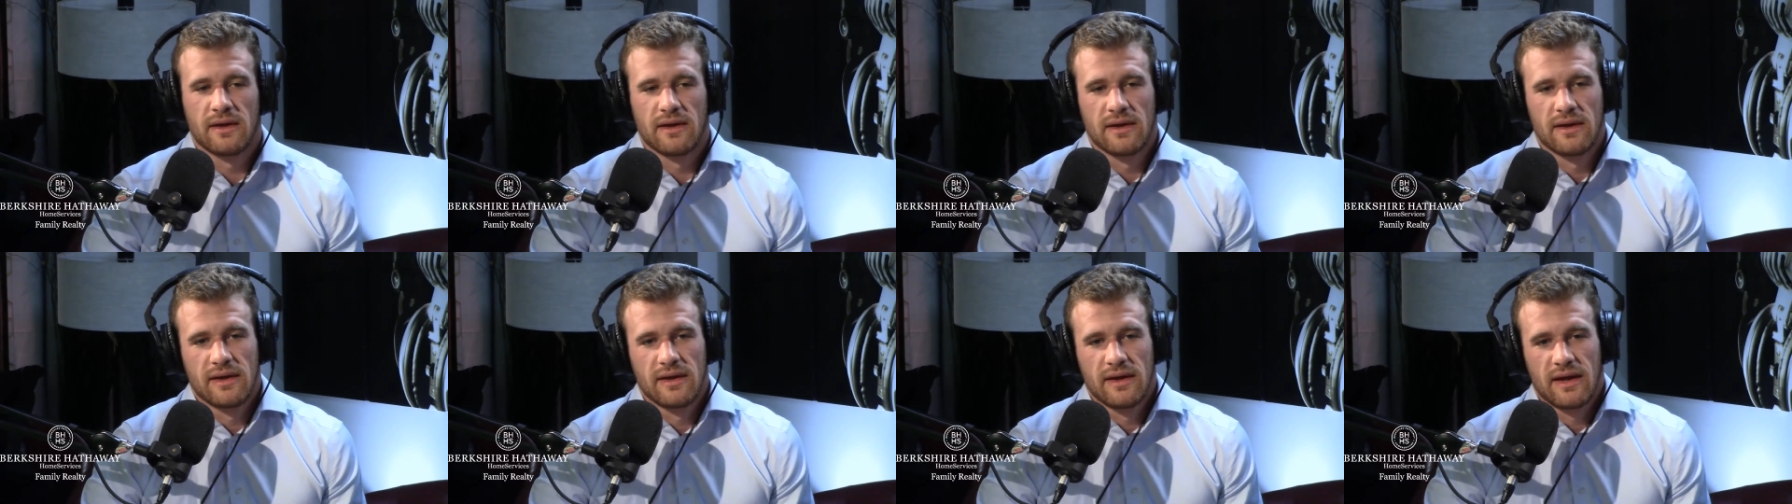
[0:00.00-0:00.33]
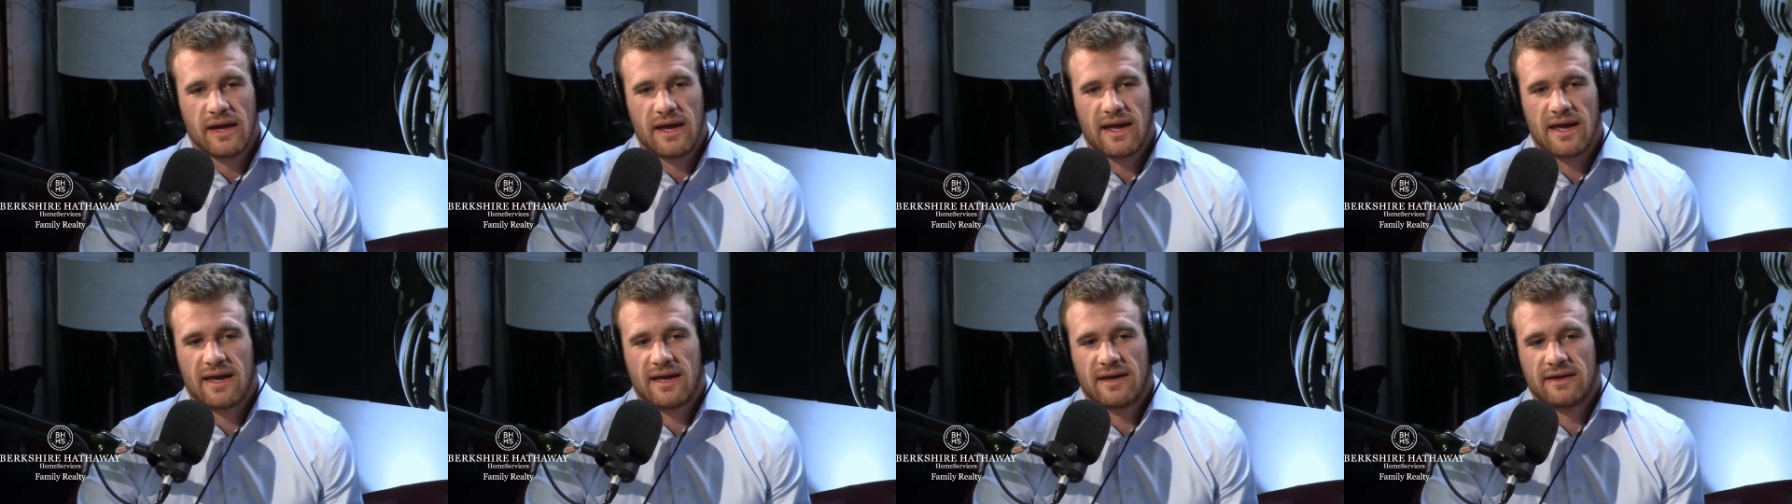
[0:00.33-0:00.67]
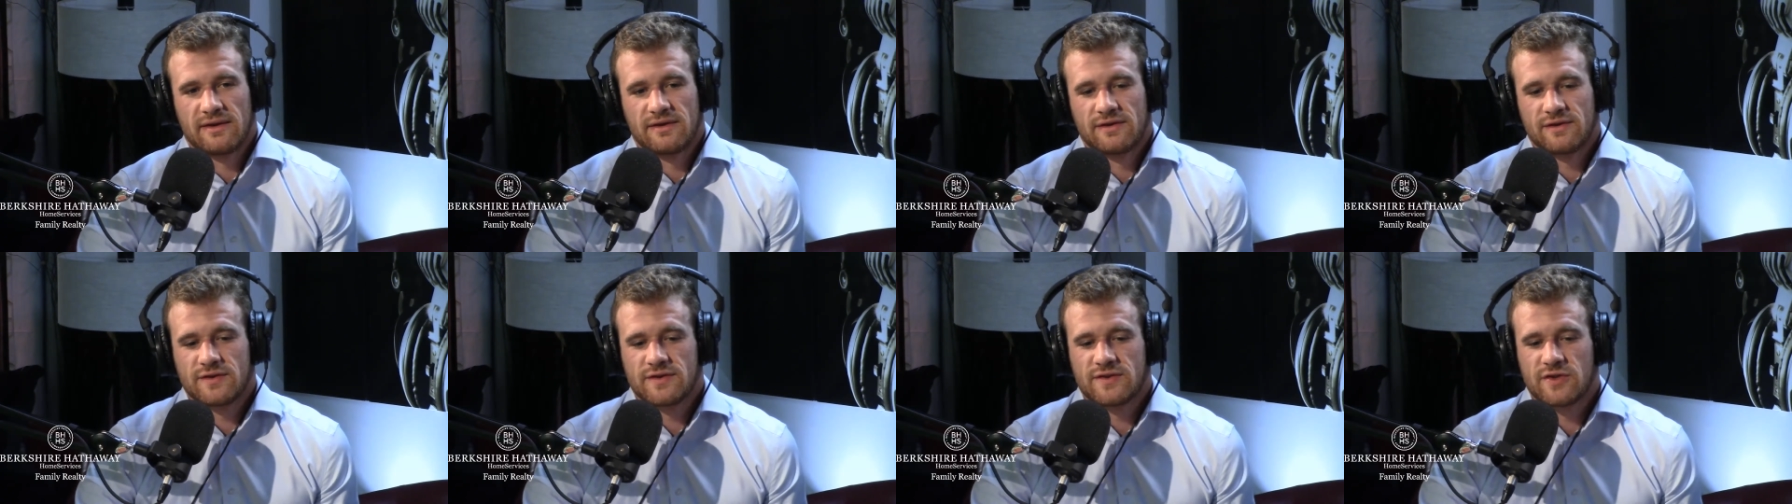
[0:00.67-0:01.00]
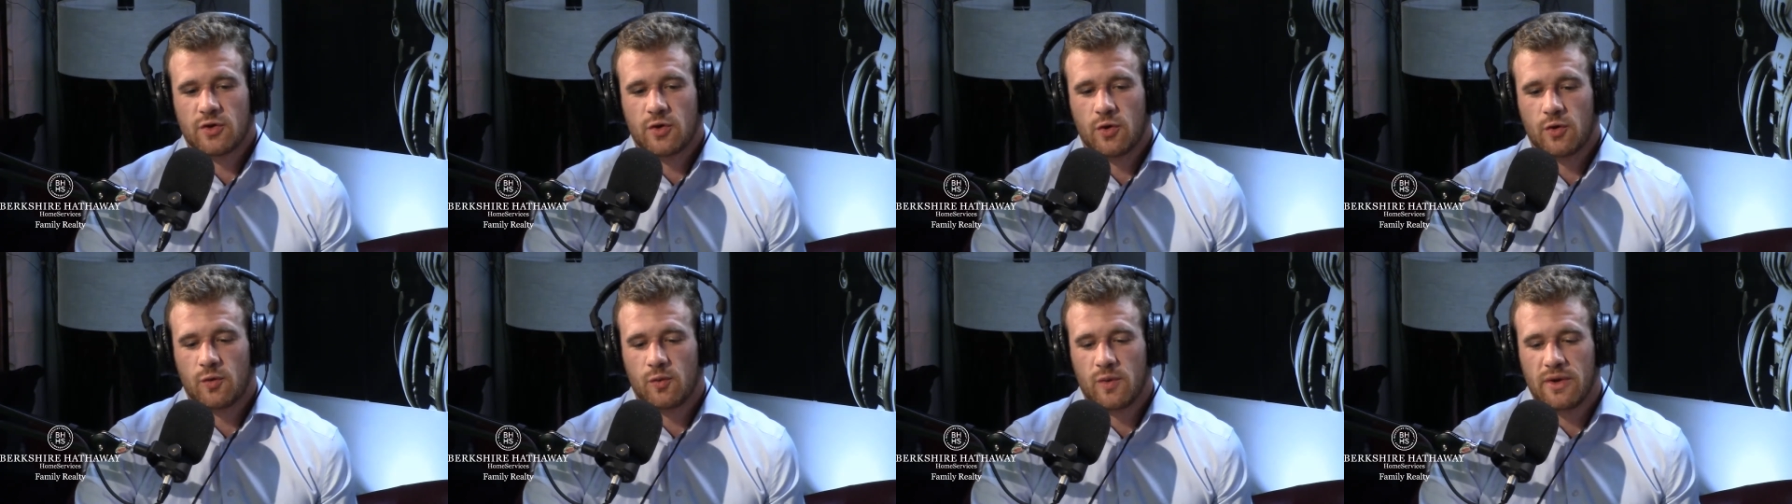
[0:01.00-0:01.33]
And
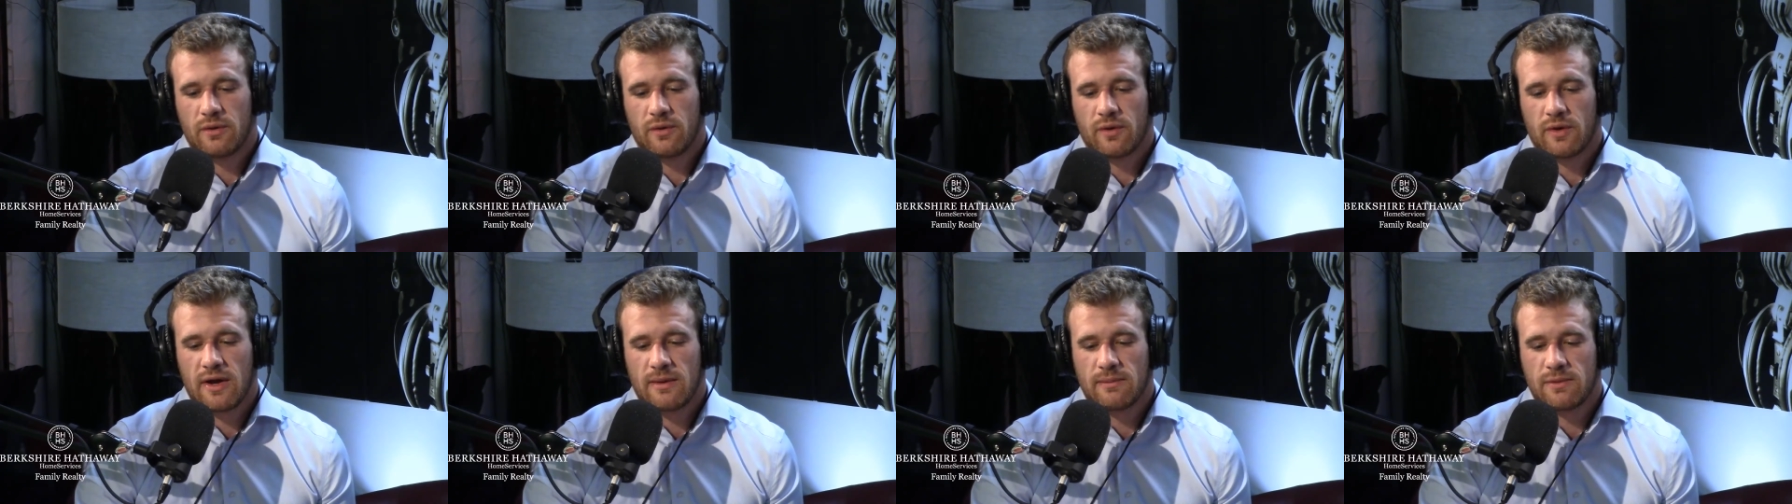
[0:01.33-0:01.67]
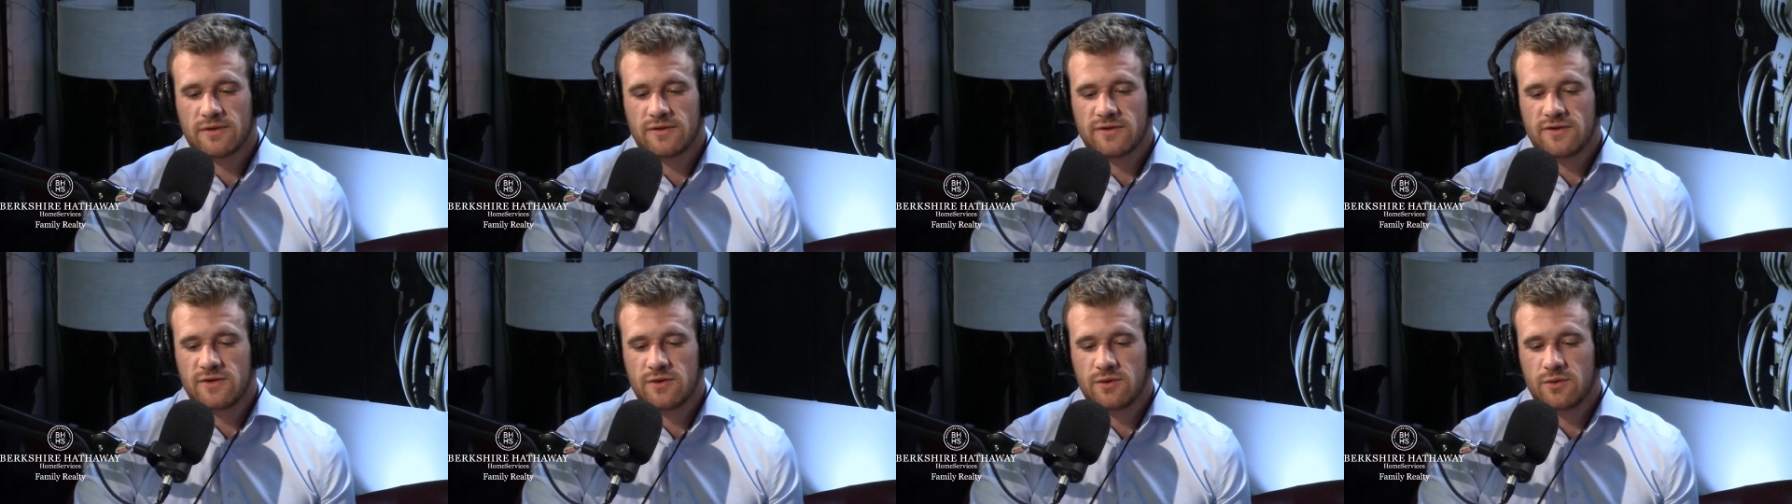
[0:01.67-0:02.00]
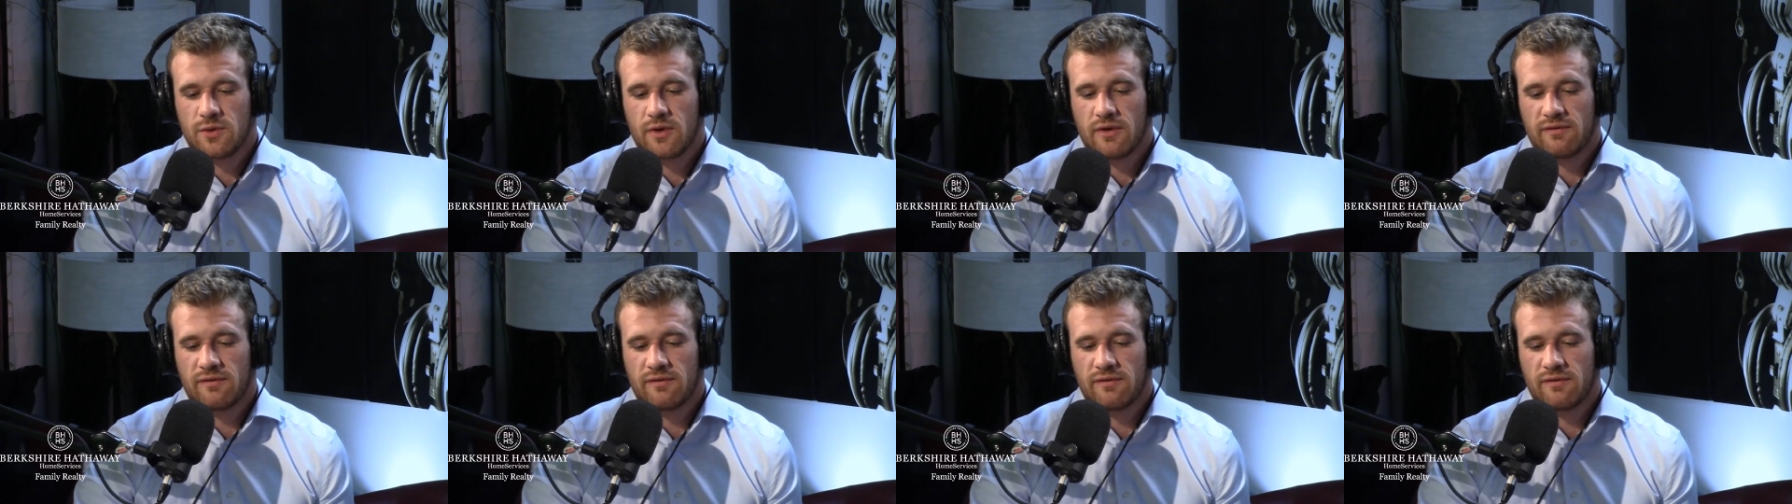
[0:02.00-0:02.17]
so we were able to